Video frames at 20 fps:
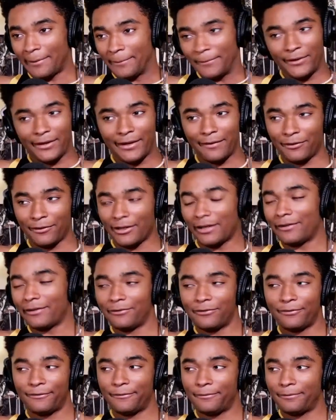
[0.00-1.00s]
They have a lot
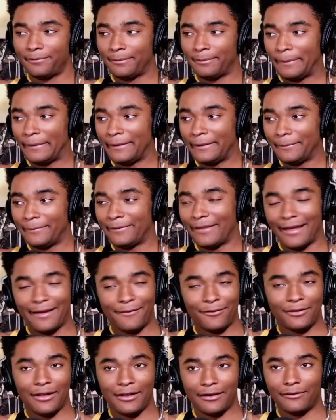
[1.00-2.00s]

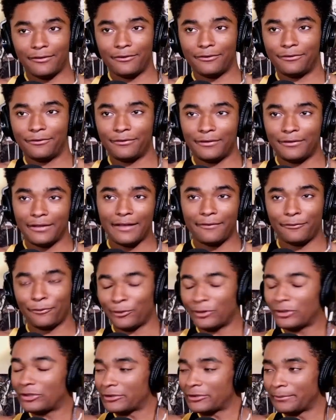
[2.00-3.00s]
of
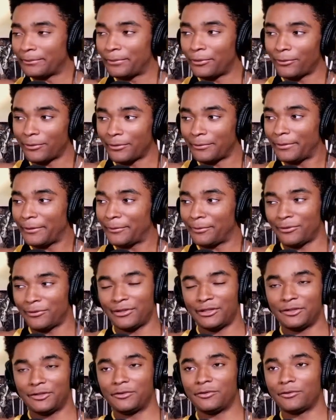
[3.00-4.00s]
leverage in pulling people in and